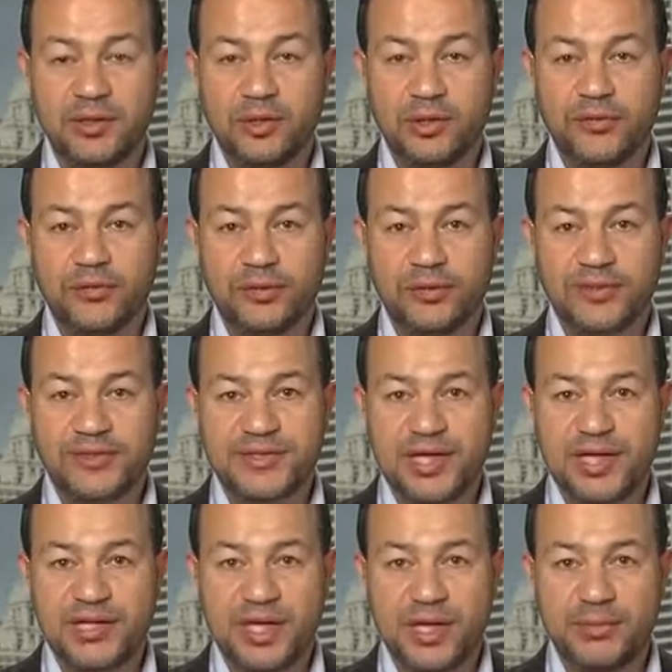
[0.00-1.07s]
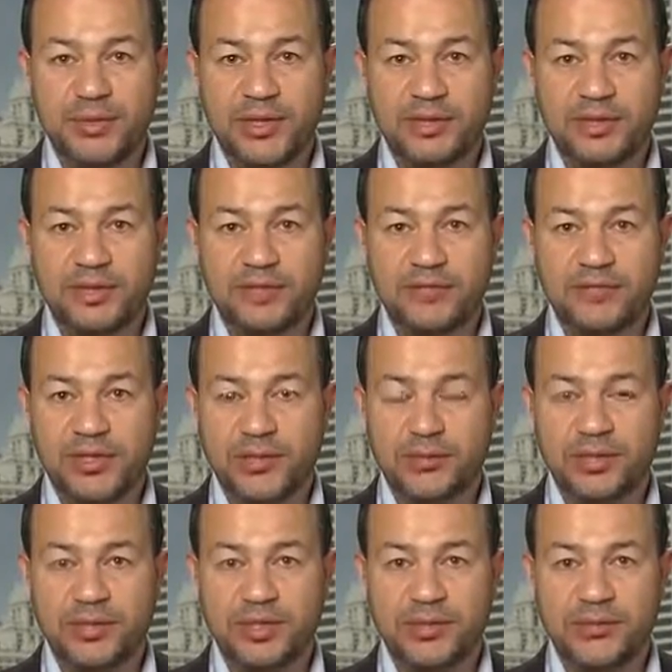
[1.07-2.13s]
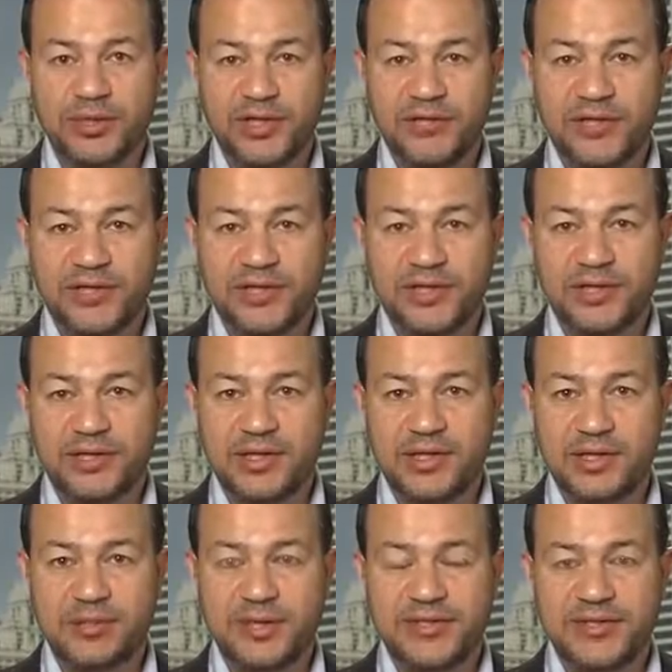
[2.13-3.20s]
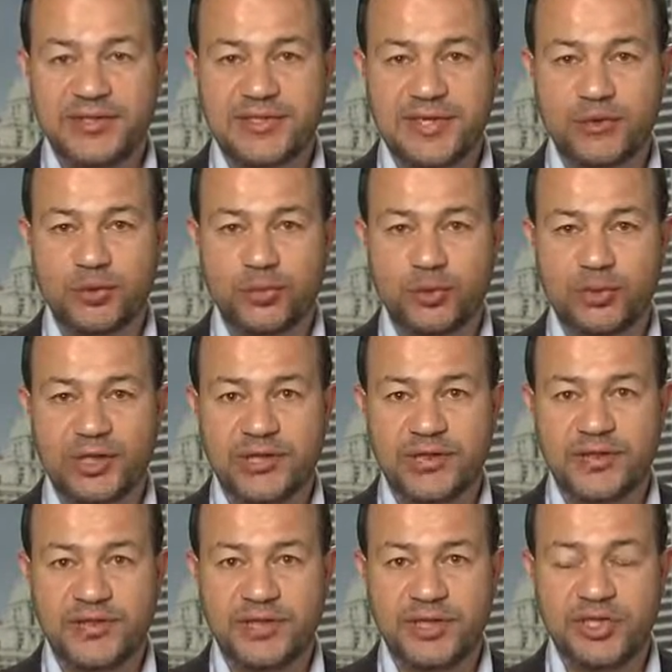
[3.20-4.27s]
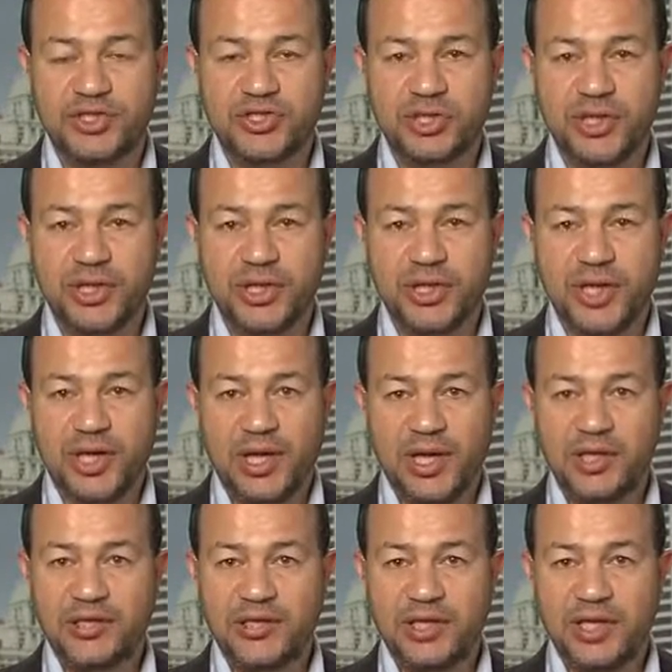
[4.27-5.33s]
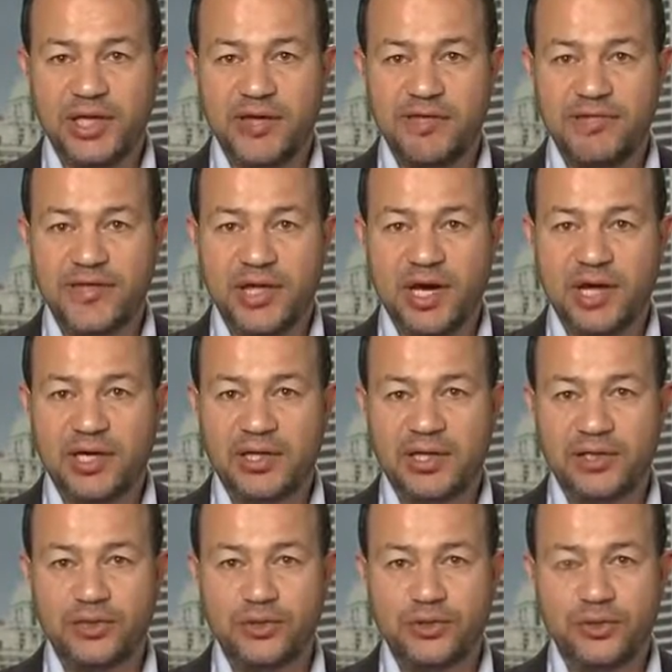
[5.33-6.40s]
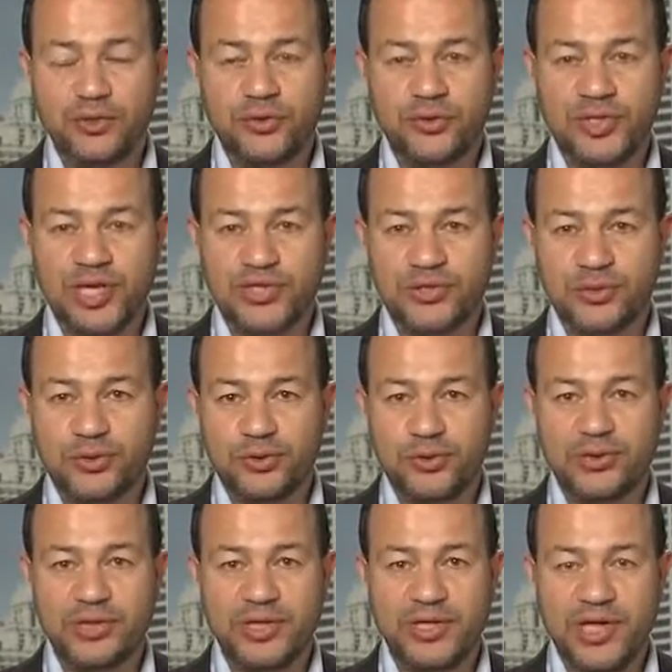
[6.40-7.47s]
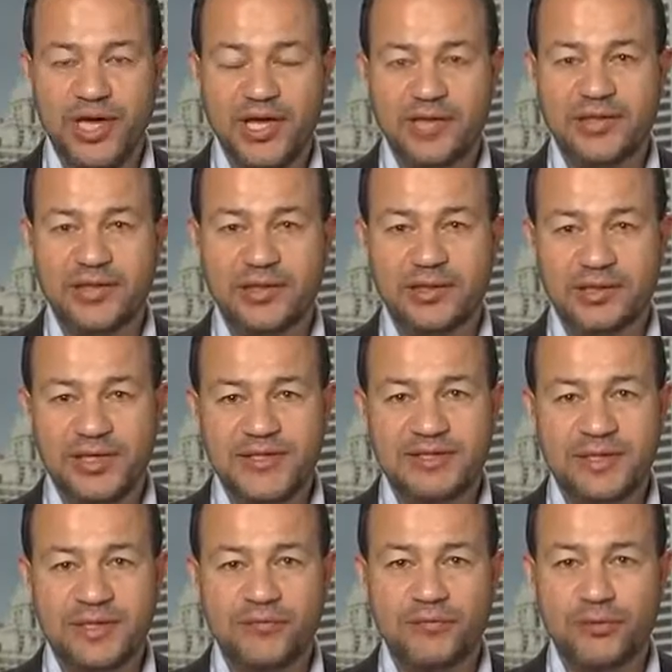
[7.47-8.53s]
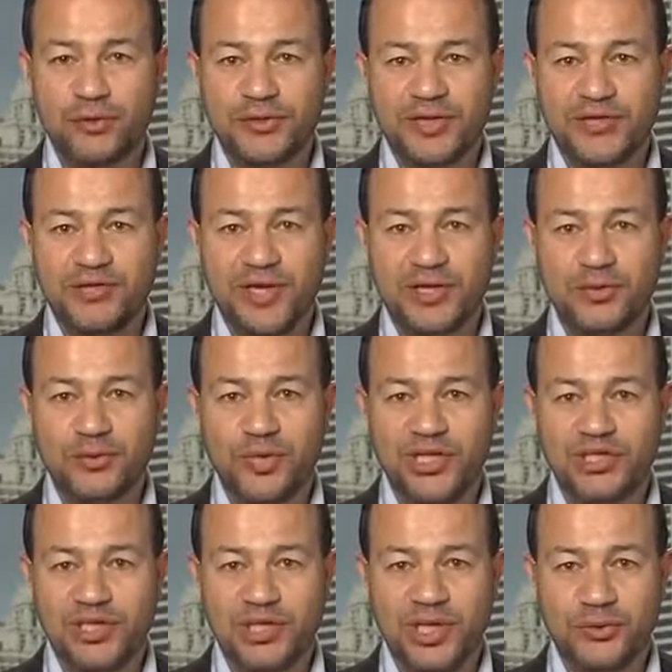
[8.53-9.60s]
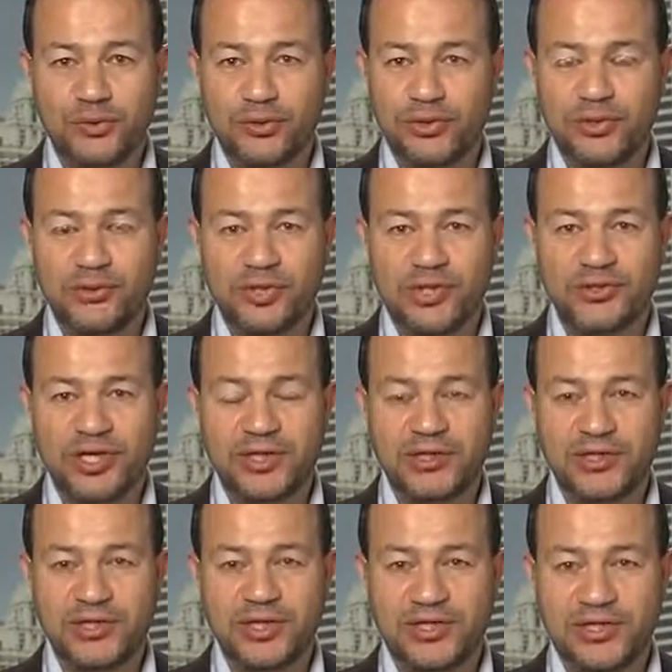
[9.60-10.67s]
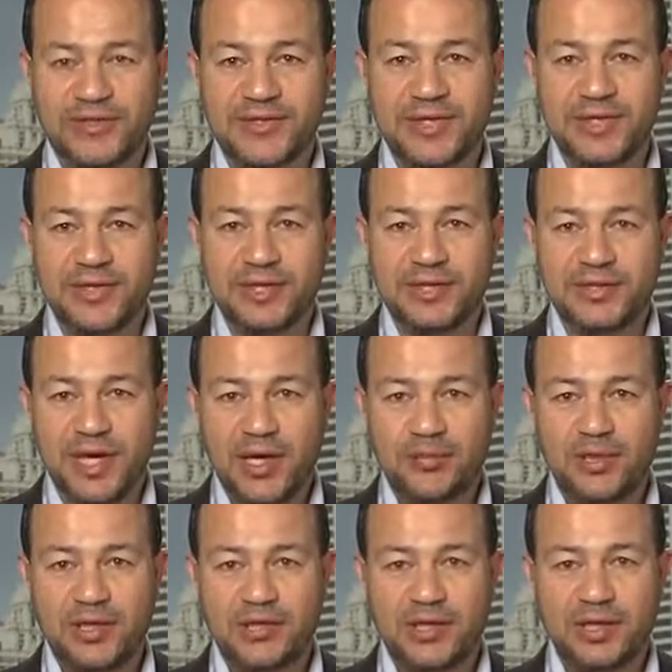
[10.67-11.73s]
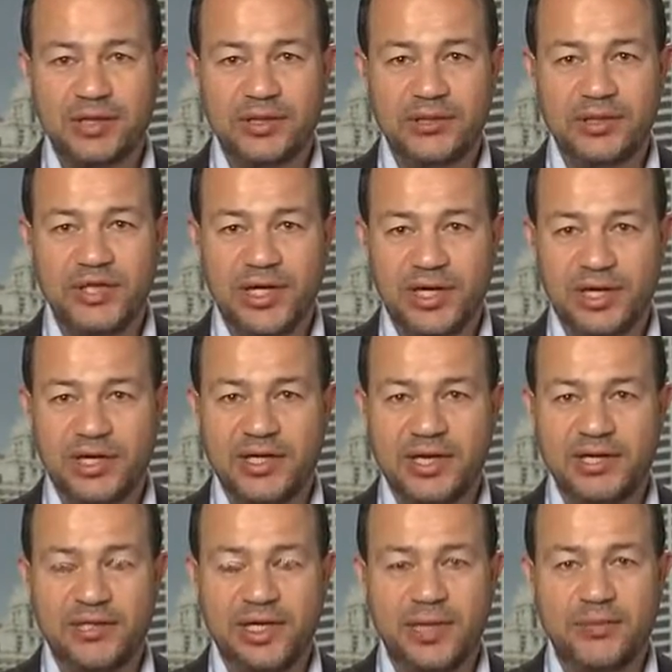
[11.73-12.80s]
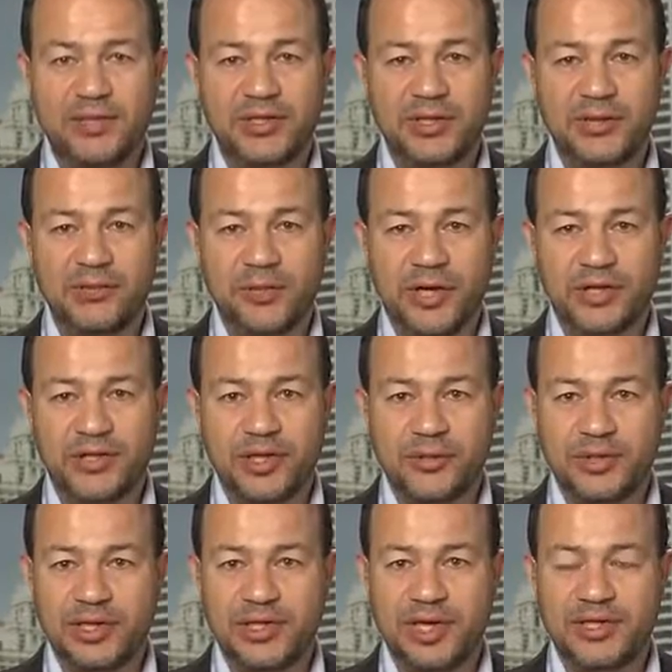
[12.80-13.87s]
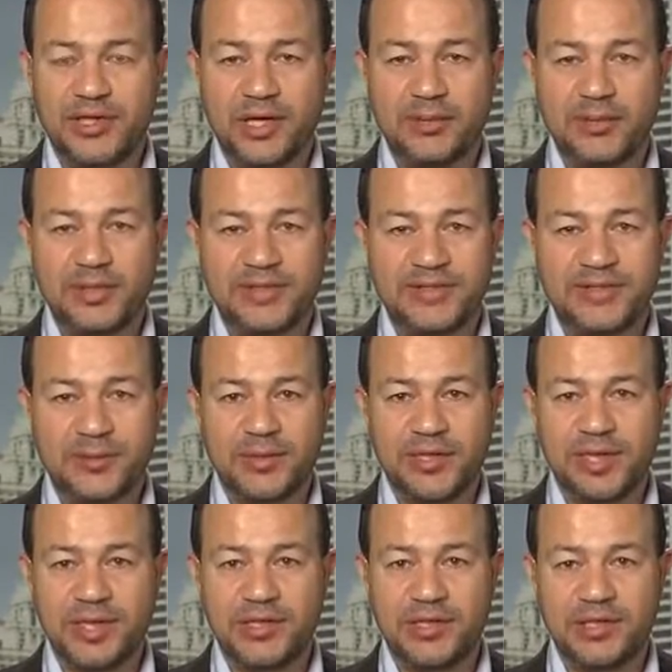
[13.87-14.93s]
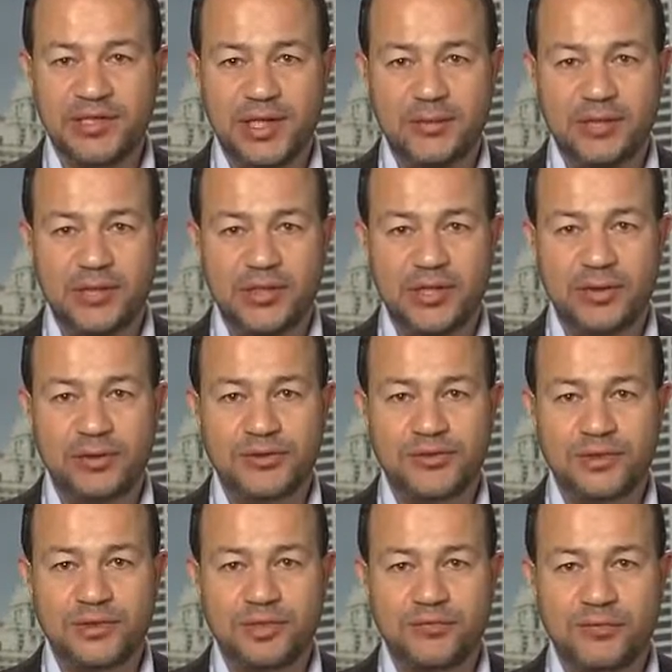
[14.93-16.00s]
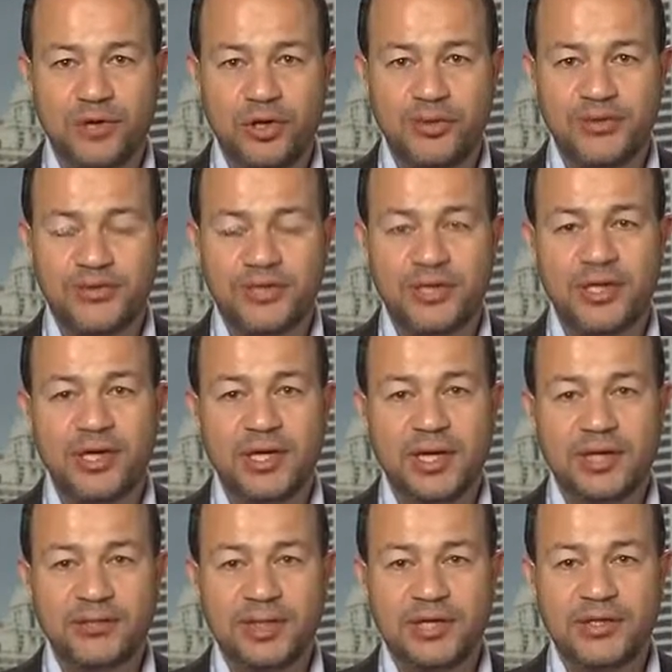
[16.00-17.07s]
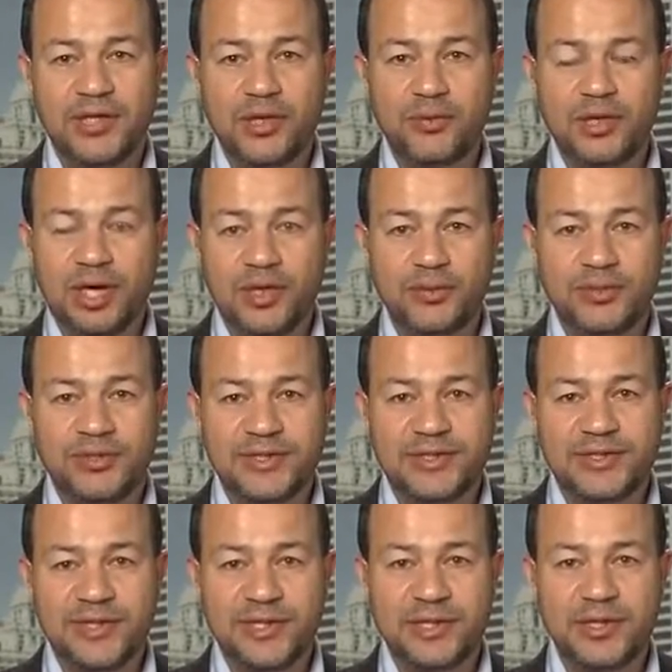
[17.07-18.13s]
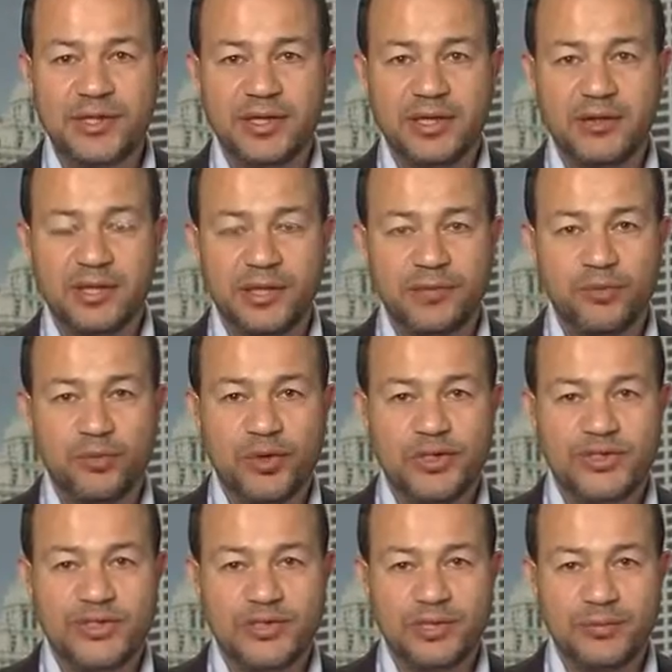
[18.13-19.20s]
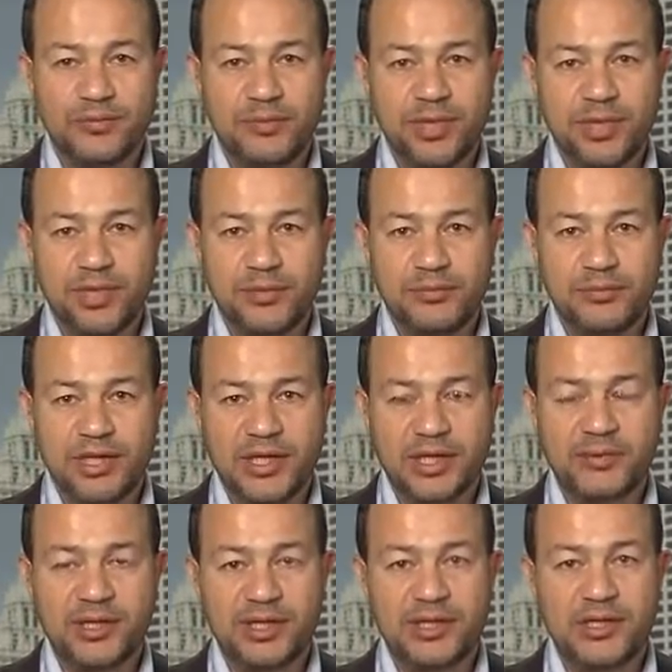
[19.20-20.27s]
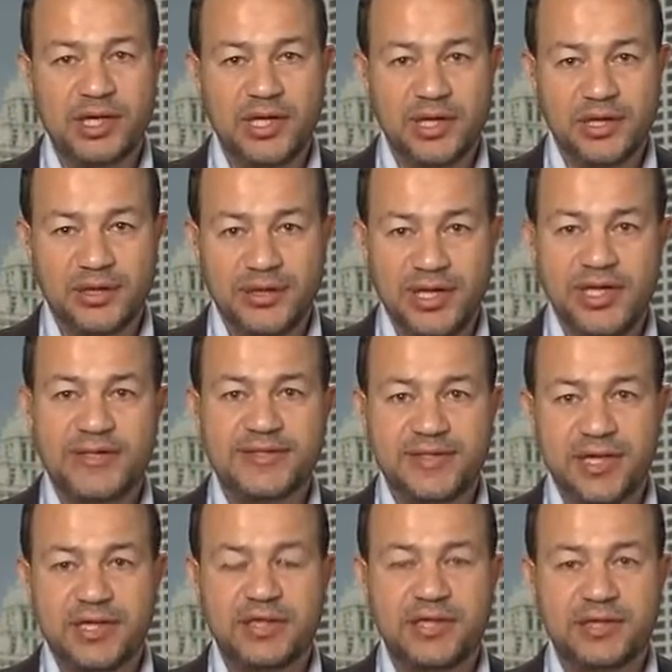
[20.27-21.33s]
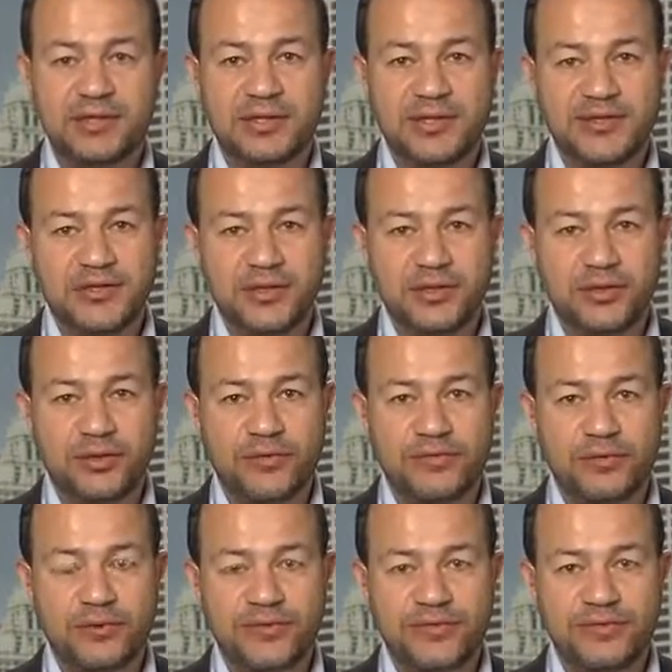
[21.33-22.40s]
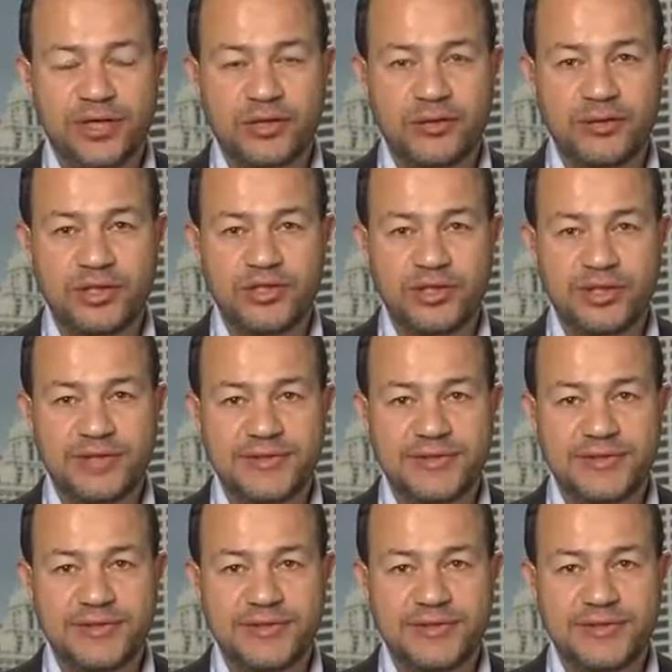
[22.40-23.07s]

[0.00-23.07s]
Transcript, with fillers: of course, that happened frequently. Previously, in other places, they were put under siege. And if they are let go, that's called ethnic cleansing, forced evacuation, according to the United Nations. It happened in Daraya, it happened in Ma'adamiya, it happened in Zabadani, it happened in the old city of Homs. And right now we are witnessing what's becoming the next ethnic cleansing or forced evacuation in